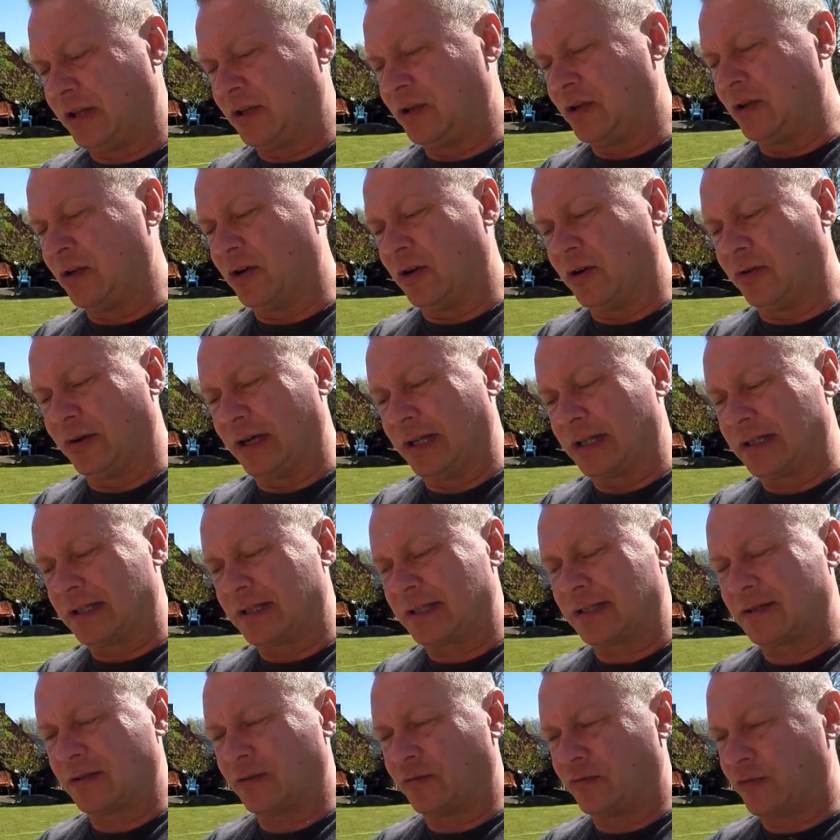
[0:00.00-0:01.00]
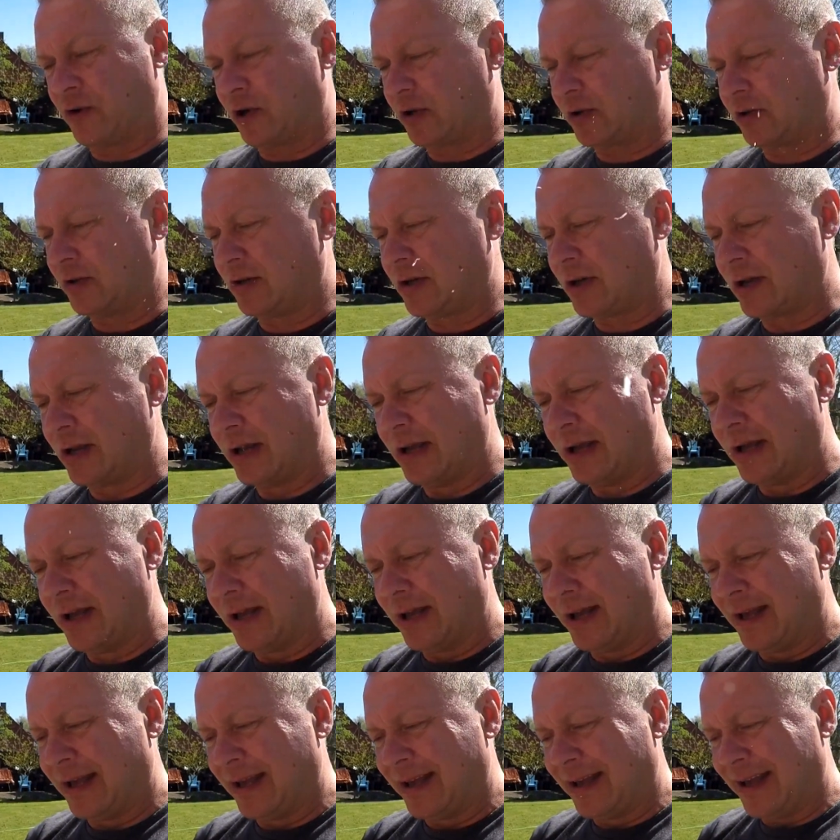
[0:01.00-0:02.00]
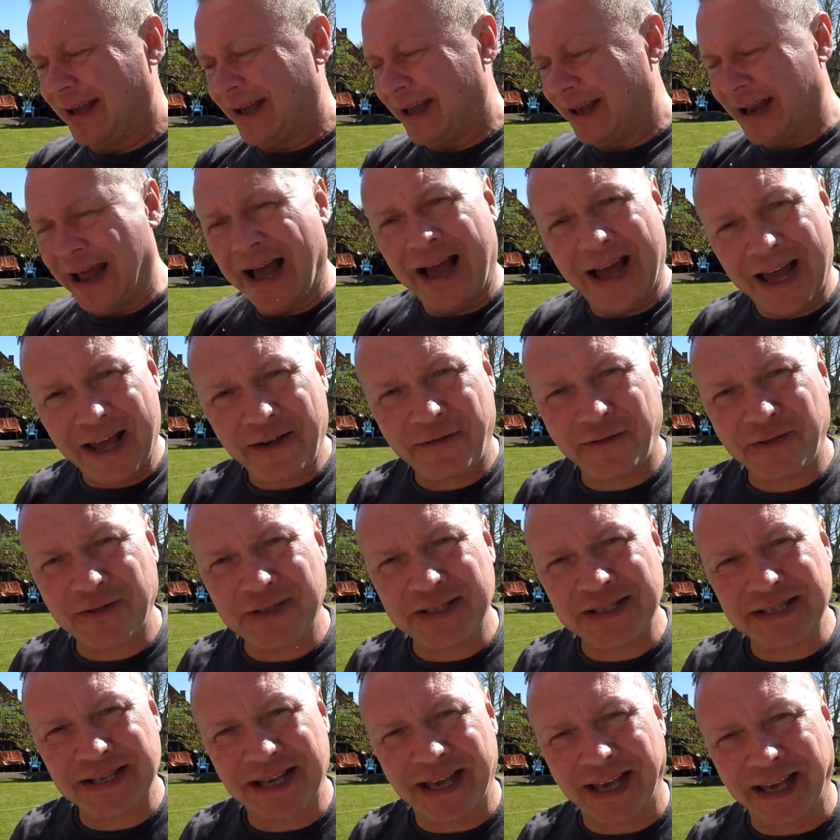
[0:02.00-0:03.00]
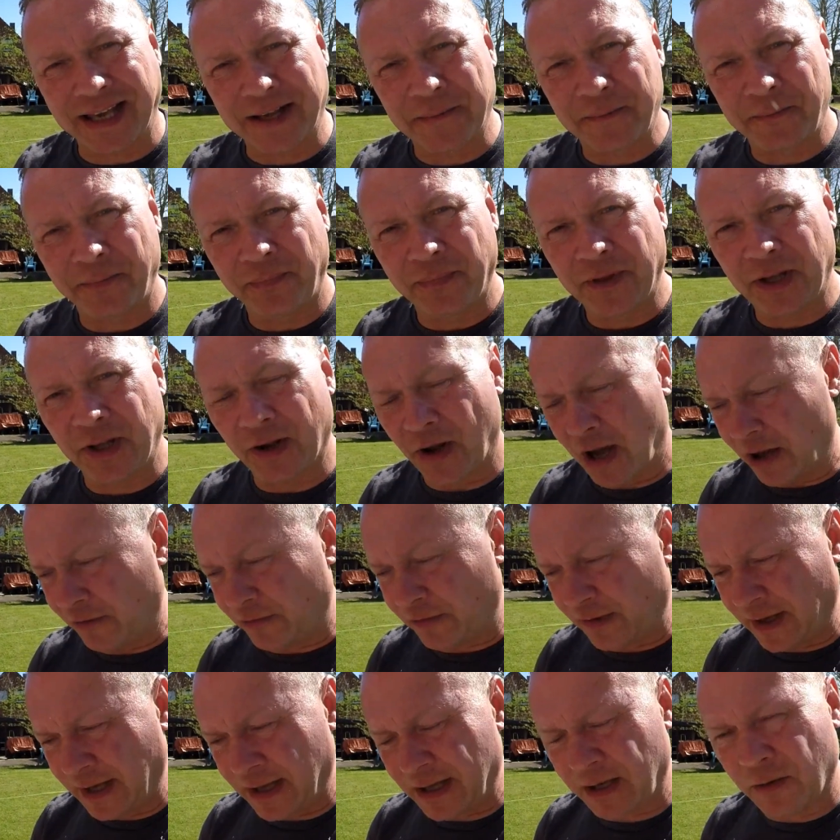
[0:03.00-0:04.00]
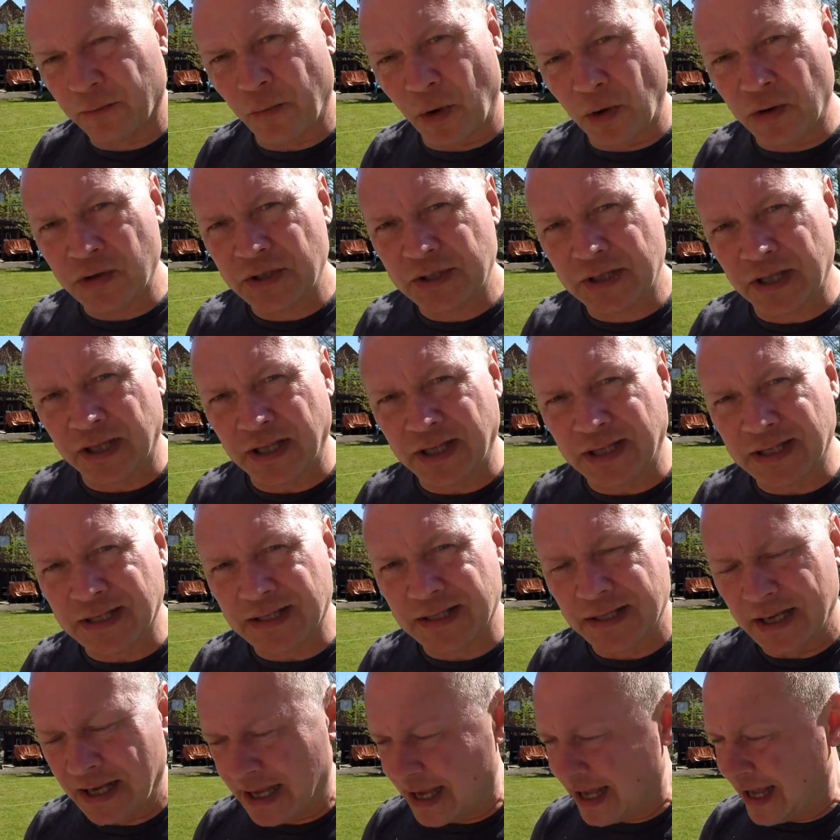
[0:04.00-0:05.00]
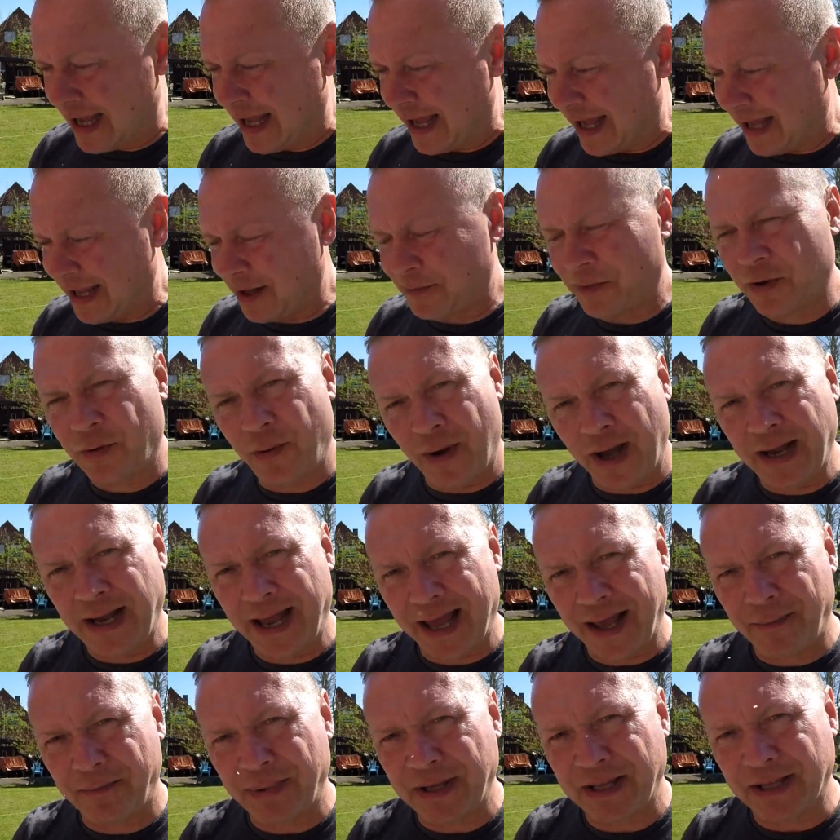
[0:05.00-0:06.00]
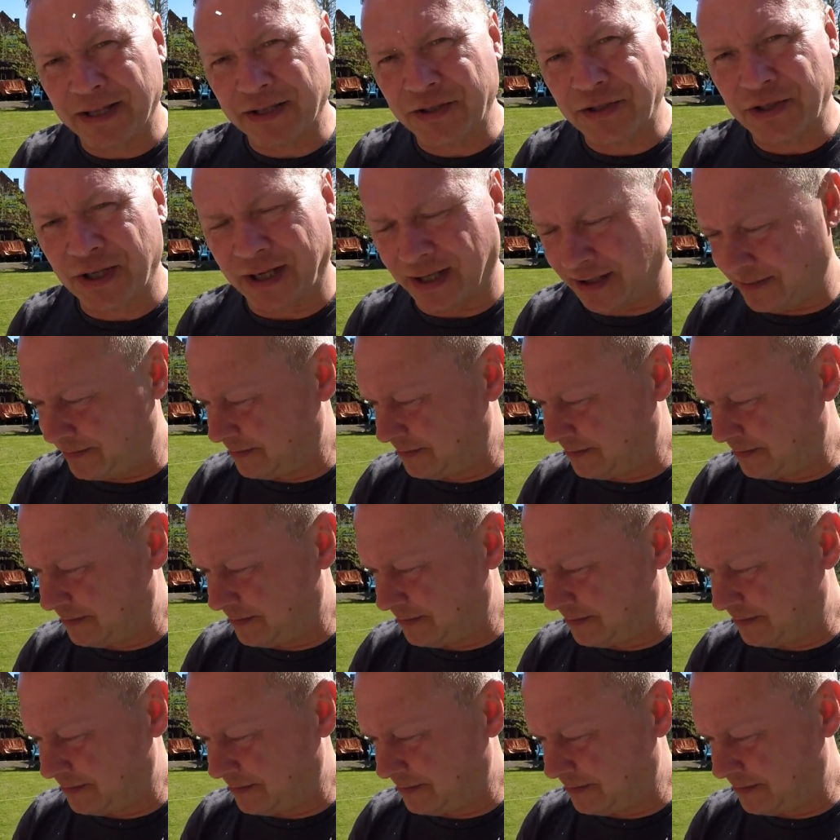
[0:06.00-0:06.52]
you know it's rotten. And I have to say, you know, I fingered most of these, and I'm quite happy this year